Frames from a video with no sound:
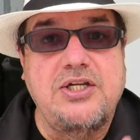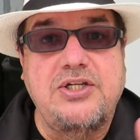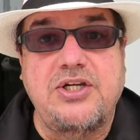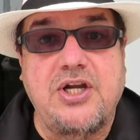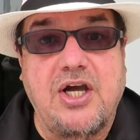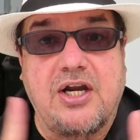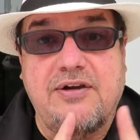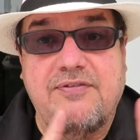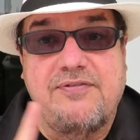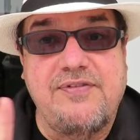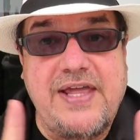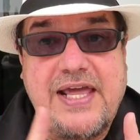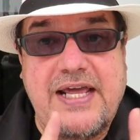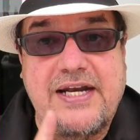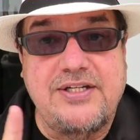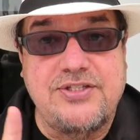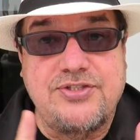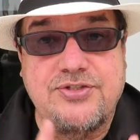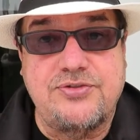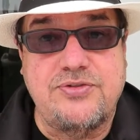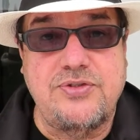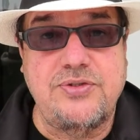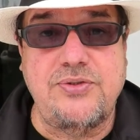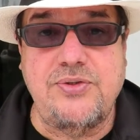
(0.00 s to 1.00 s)
none of that
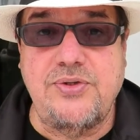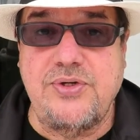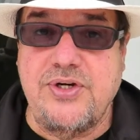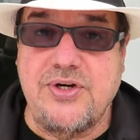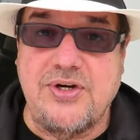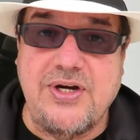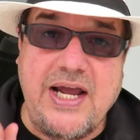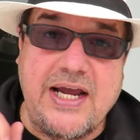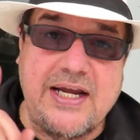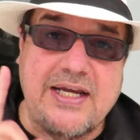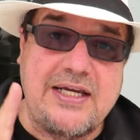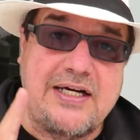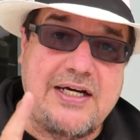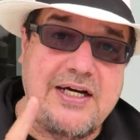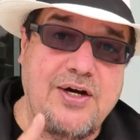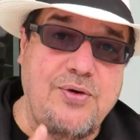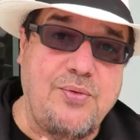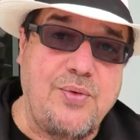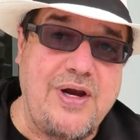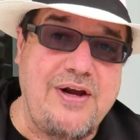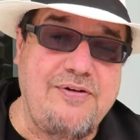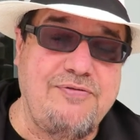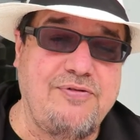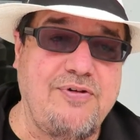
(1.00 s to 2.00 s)
is true. You're not getting
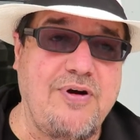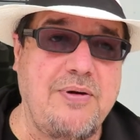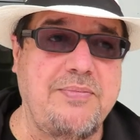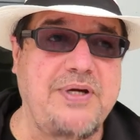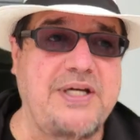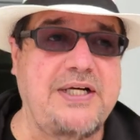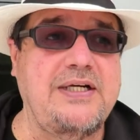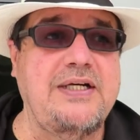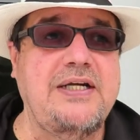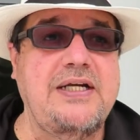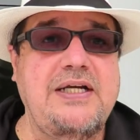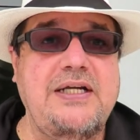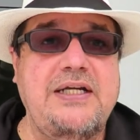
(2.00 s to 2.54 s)
away from it.